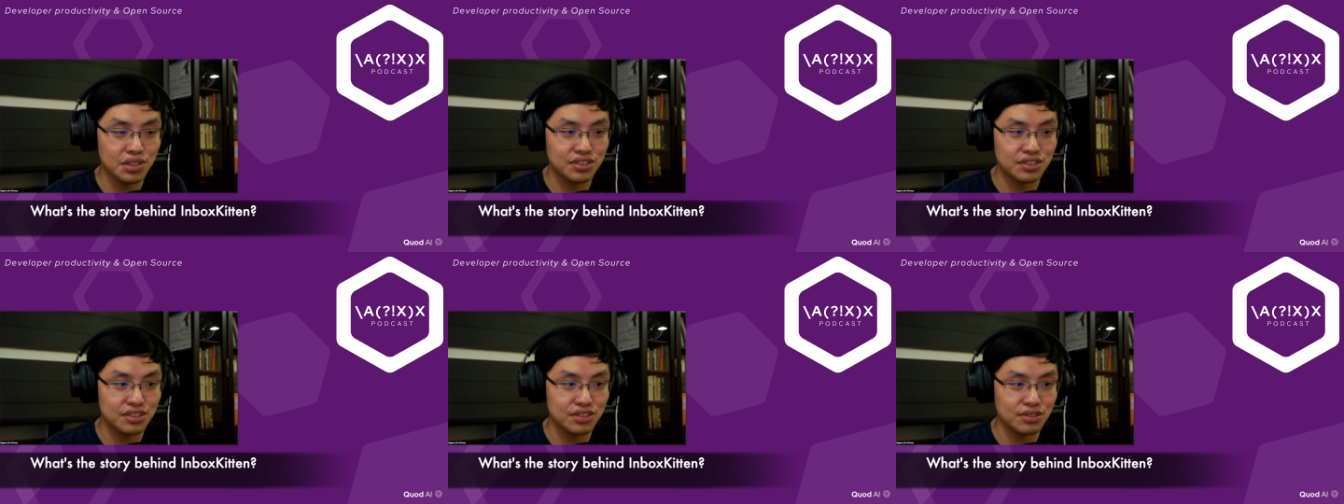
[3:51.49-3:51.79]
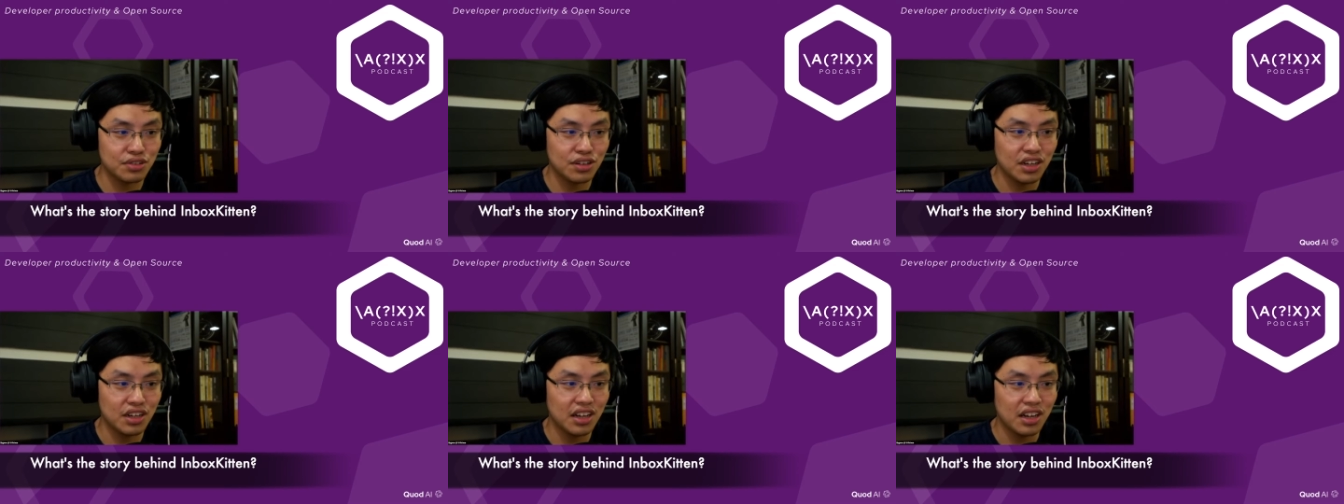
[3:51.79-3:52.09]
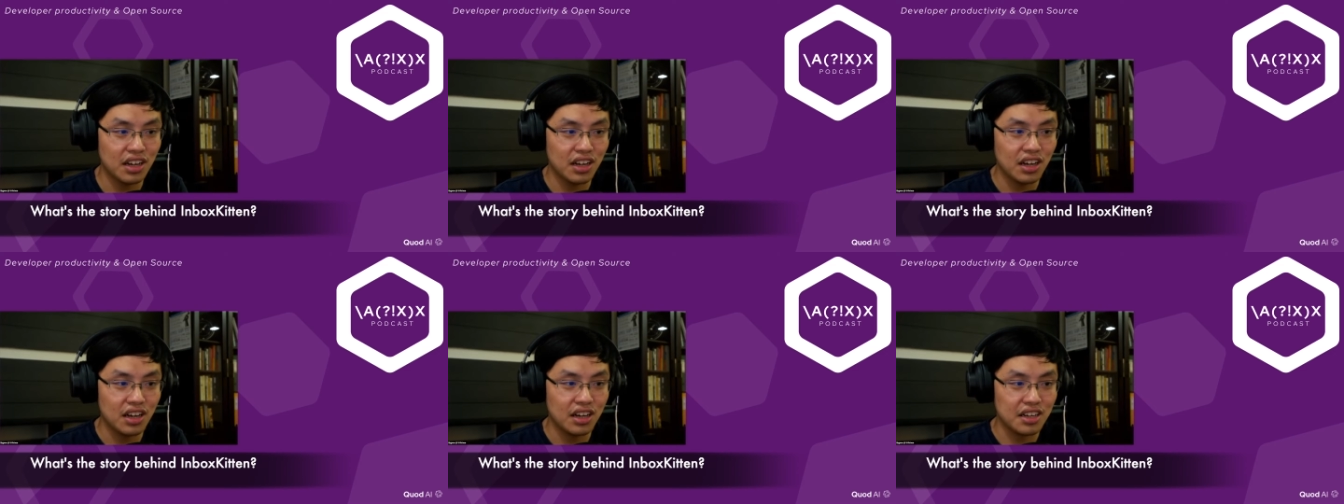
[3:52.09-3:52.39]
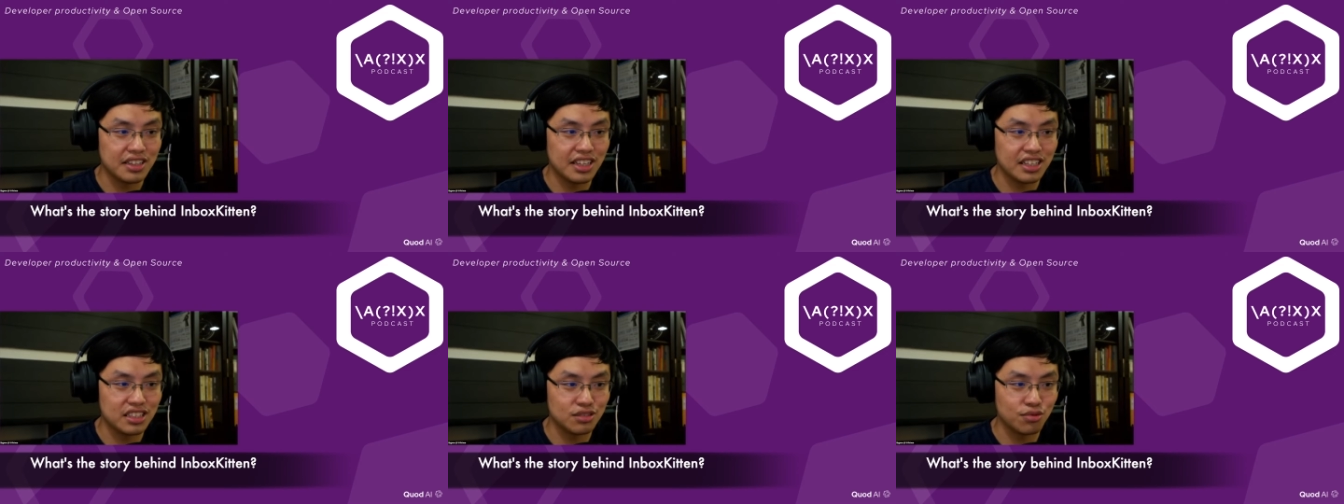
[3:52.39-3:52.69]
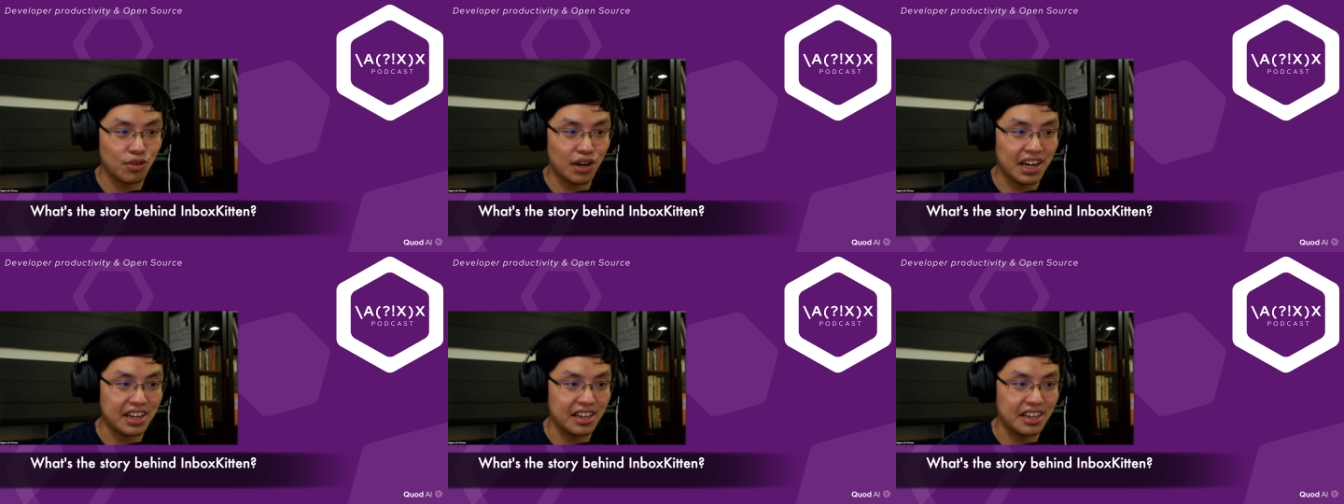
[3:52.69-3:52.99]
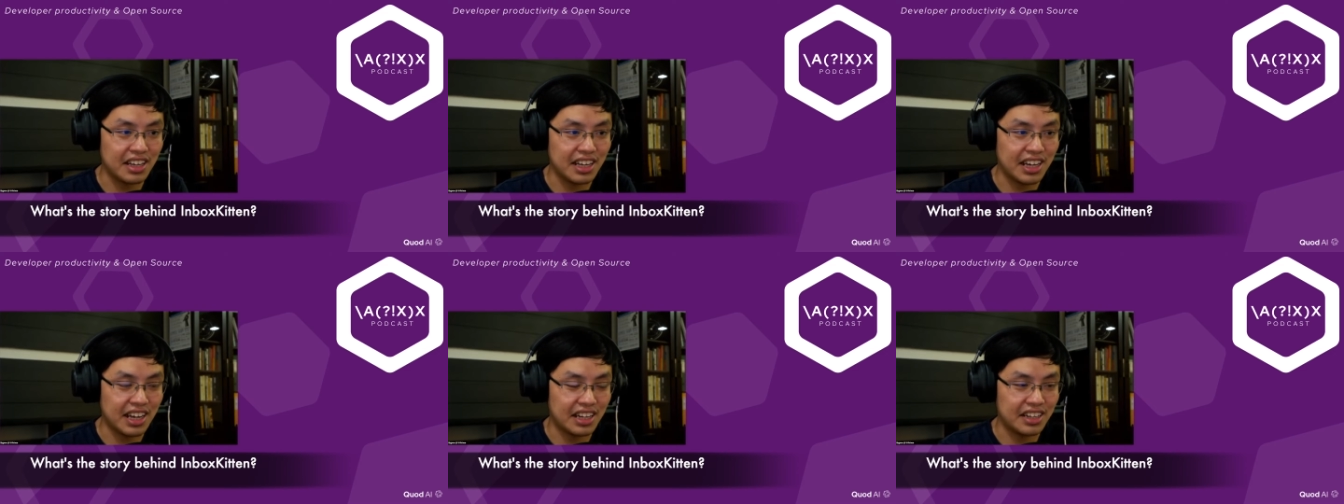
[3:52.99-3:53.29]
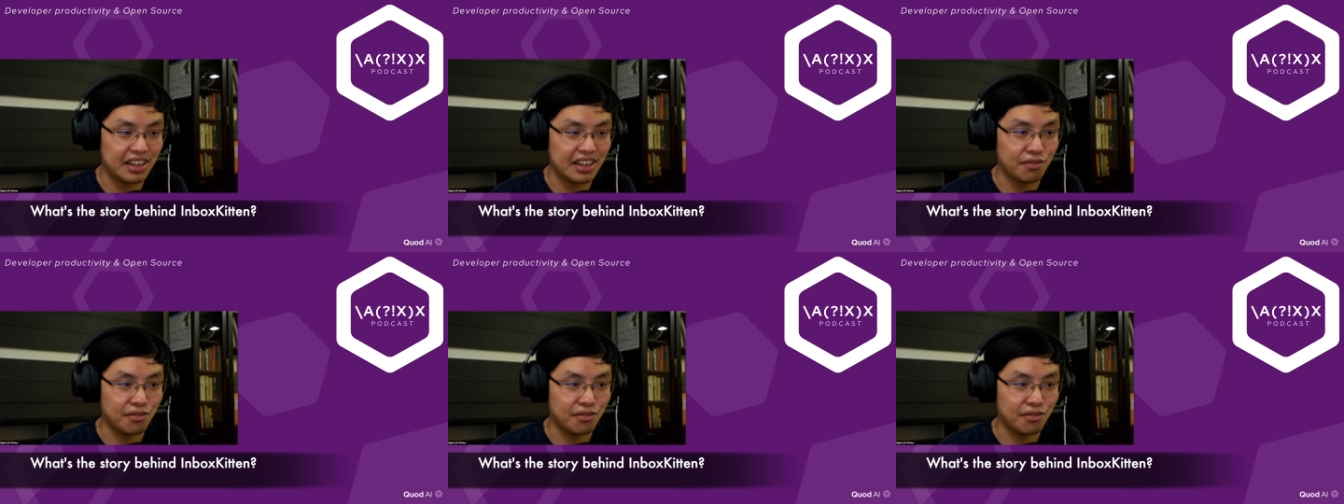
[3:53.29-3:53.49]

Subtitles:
So that's why it had that